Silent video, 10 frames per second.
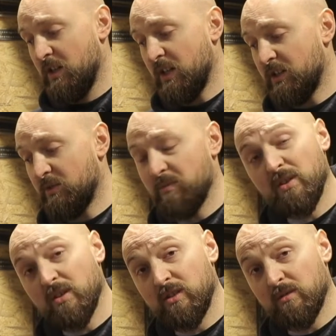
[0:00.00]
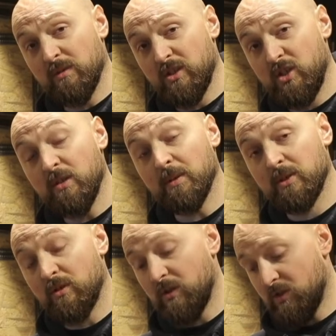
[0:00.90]
it's something that some of the cheaper
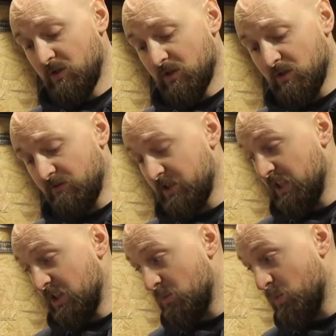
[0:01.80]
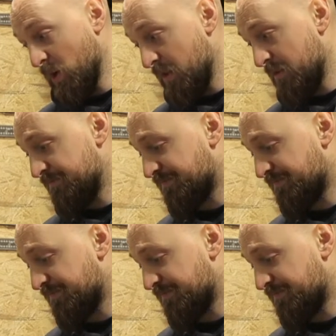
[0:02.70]
saws don't obviously come with.